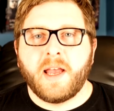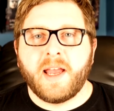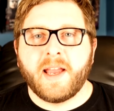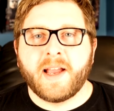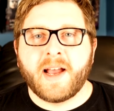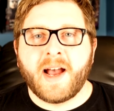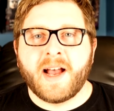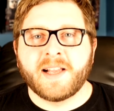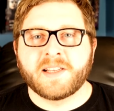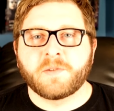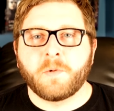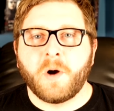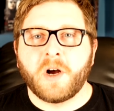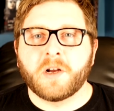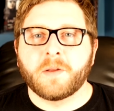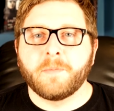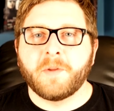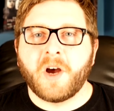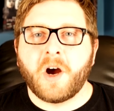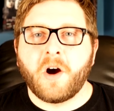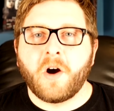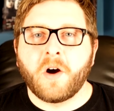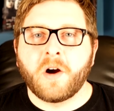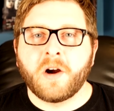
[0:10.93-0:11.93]
Hey guys, welcome
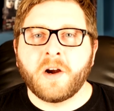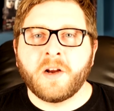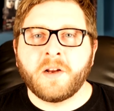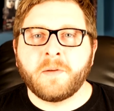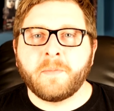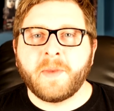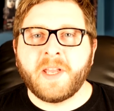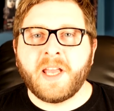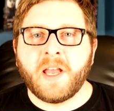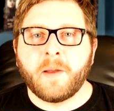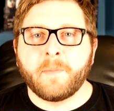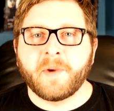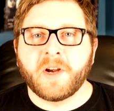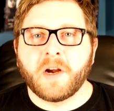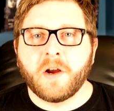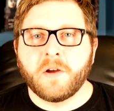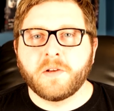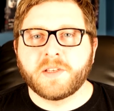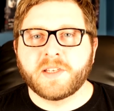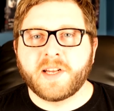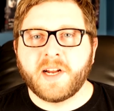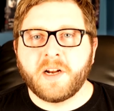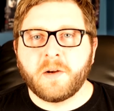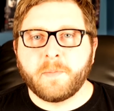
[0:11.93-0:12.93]
to Horror and Me. I'm your
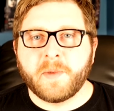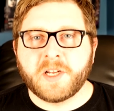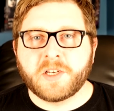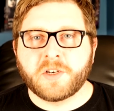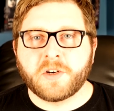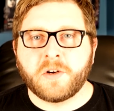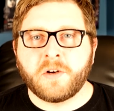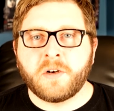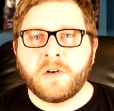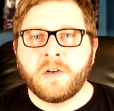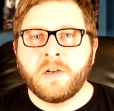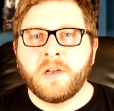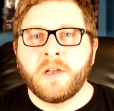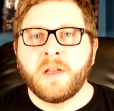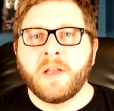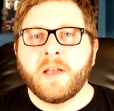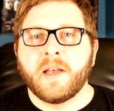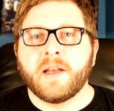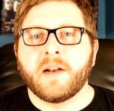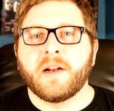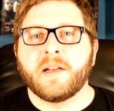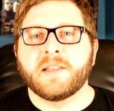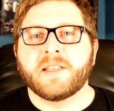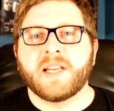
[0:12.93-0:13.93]
host Aaron Mitchell,
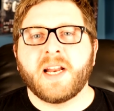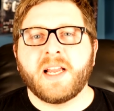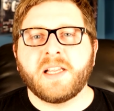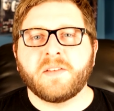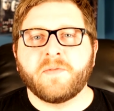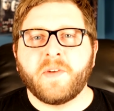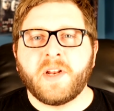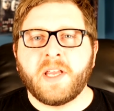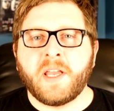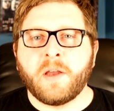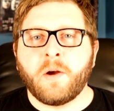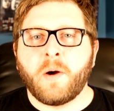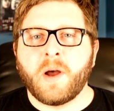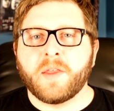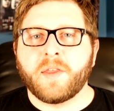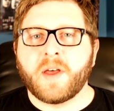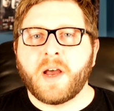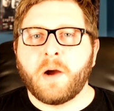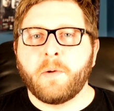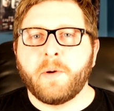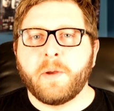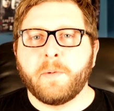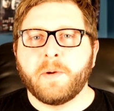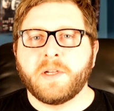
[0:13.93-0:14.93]
and on today's video I
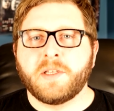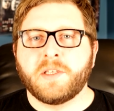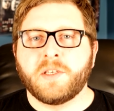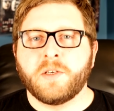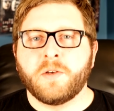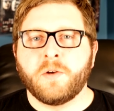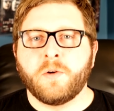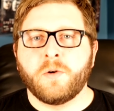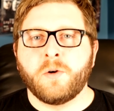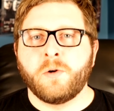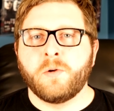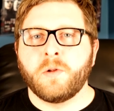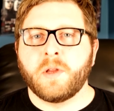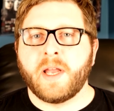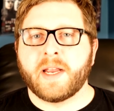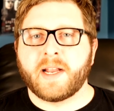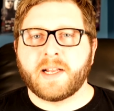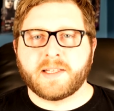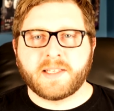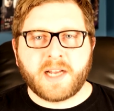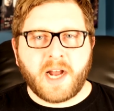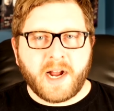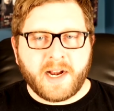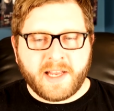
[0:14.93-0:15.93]
thought we would do like
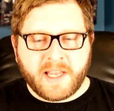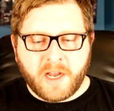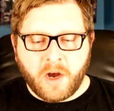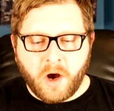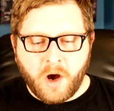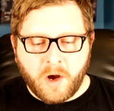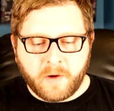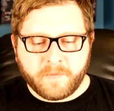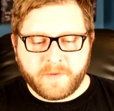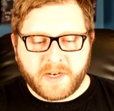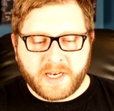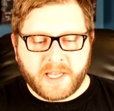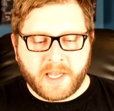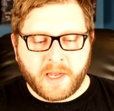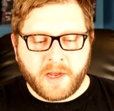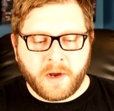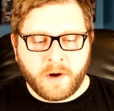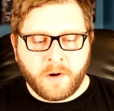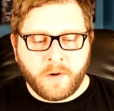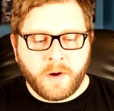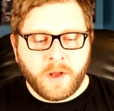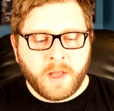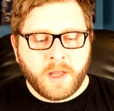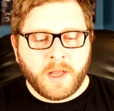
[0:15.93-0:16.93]
a tiny haul
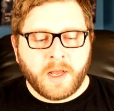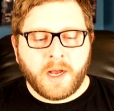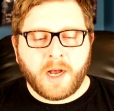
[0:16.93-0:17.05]
video.